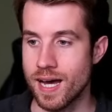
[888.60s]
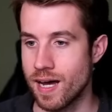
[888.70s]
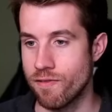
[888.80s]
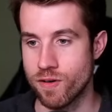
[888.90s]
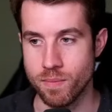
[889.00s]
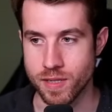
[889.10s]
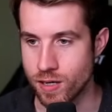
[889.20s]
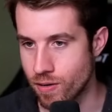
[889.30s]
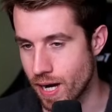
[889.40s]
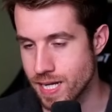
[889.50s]
from,
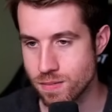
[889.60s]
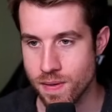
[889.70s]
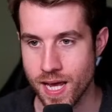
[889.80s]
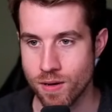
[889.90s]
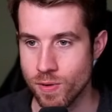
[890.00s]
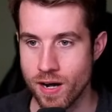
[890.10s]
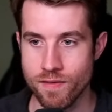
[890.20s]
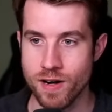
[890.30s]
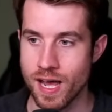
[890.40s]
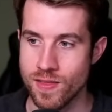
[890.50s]
Iceman or
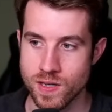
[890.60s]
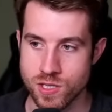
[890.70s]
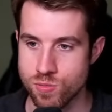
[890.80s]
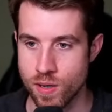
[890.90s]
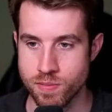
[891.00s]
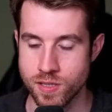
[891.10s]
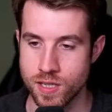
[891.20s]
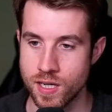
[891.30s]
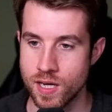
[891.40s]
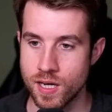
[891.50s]
whatever, and then
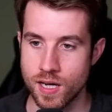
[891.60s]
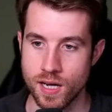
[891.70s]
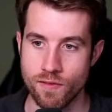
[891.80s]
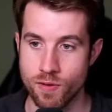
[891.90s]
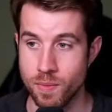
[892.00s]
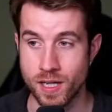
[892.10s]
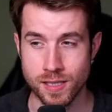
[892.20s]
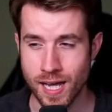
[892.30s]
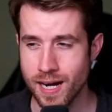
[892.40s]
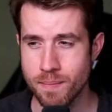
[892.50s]
Disruption from a
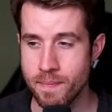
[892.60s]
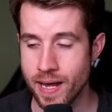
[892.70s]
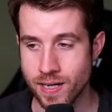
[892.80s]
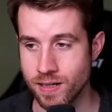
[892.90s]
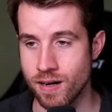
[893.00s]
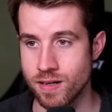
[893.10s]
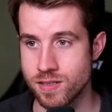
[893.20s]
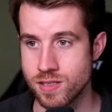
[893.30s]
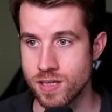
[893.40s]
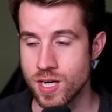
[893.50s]
lot of meta
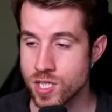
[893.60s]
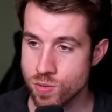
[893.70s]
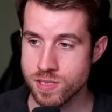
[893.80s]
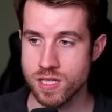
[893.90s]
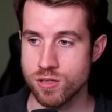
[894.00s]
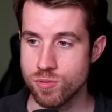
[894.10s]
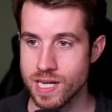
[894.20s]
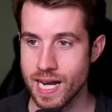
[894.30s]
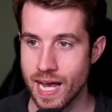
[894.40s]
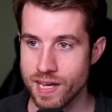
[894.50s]
cards. So is the
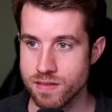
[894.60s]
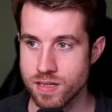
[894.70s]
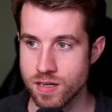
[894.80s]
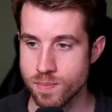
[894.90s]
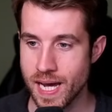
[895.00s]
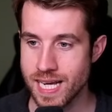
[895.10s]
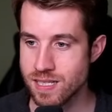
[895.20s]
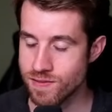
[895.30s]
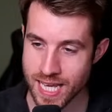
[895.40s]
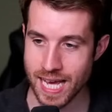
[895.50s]
3.5 stars
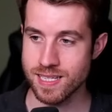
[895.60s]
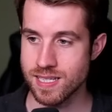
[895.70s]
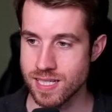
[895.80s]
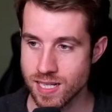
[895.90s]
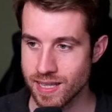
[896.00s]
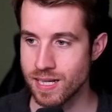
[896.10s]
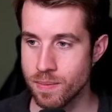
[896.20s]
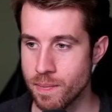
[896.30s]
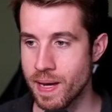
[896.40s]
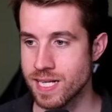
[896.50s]
passive? Yes, it's a little
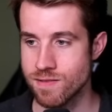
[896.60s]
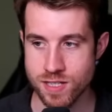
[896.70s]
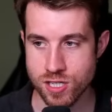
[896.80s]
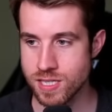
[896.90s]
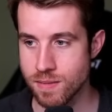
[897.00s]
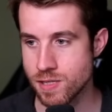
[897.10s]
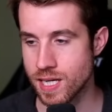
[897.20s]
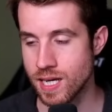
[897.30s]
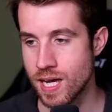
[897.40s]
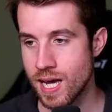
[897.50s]
bit passive. It just seems
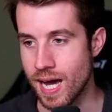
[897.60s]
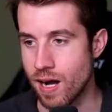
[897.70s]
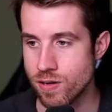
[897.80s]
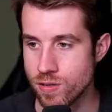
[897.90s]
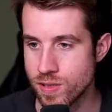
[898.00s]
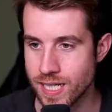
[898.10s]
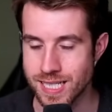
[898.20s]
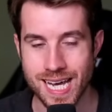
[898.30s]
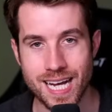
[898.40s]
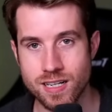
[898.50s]
like, I don't know, like a
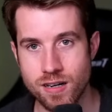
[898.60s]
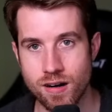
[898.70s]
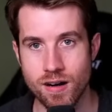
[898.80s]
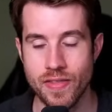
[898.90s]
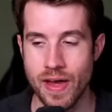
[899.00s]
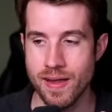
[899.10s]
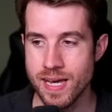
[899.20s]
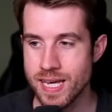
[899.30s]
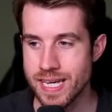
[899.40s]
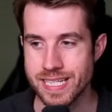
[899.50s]
tech card that
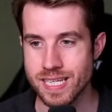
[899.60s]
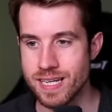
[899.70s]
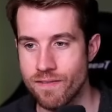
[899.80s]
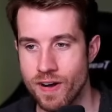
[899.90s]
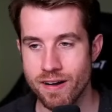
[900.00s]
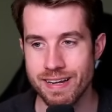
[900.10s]
isn't very